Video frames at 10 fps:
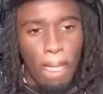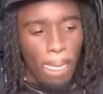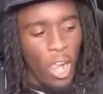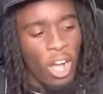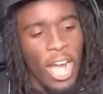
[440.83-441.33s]

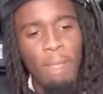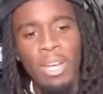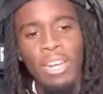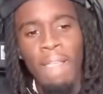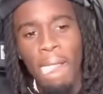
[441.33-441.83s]
All right,
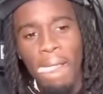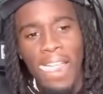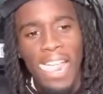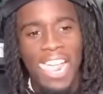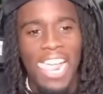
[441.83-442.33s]
buddy.
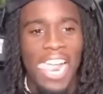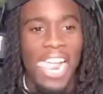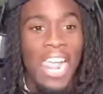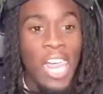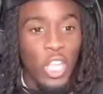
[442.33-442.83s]

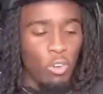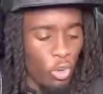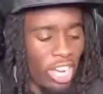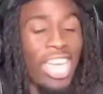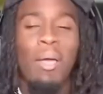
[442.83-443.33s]
You
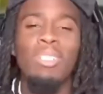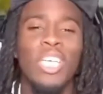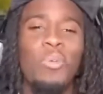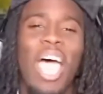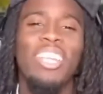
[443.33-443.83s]
regret it? I'm gonna tell
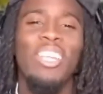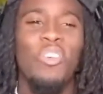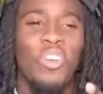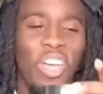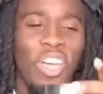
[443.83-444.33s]
you why I don't
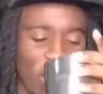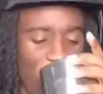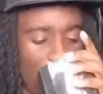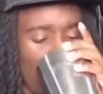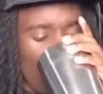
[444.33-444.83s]
regret it,
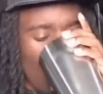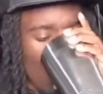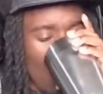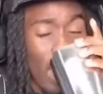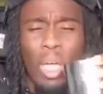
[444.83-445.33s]

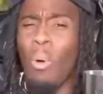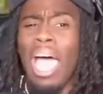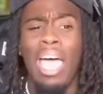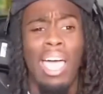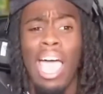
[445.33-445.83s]
and
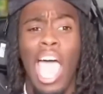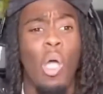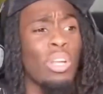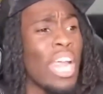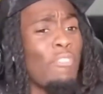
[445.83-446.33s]
why I
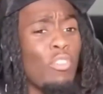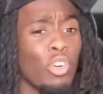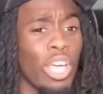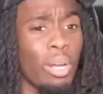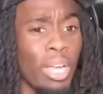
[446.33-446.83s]
would never
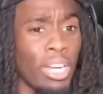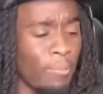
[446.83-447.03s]
regret it, buddy.